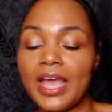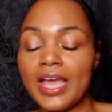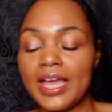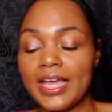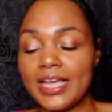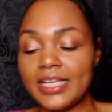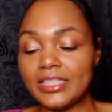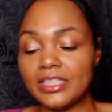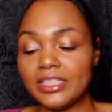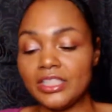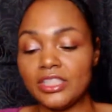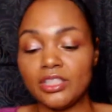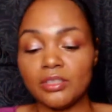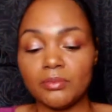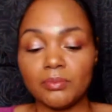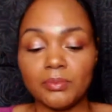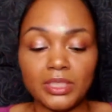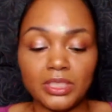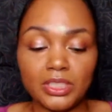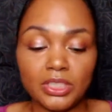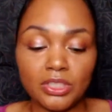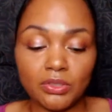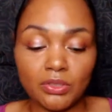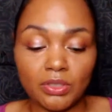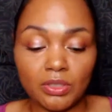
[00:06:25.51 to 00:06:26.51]
It took me
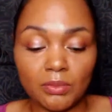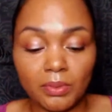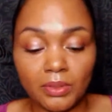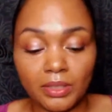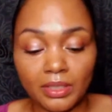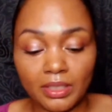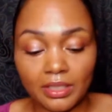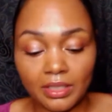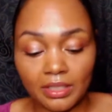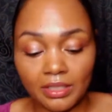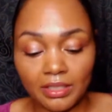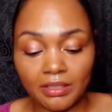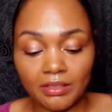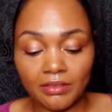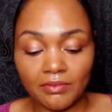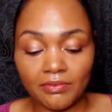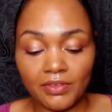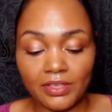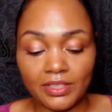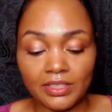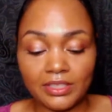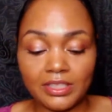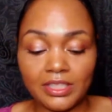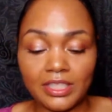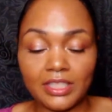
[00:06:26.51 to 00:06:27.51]
to the book of
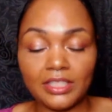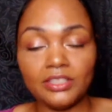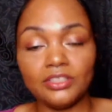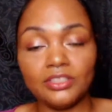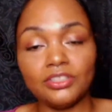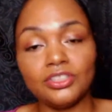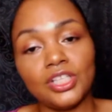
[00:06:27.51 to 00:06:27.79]
St.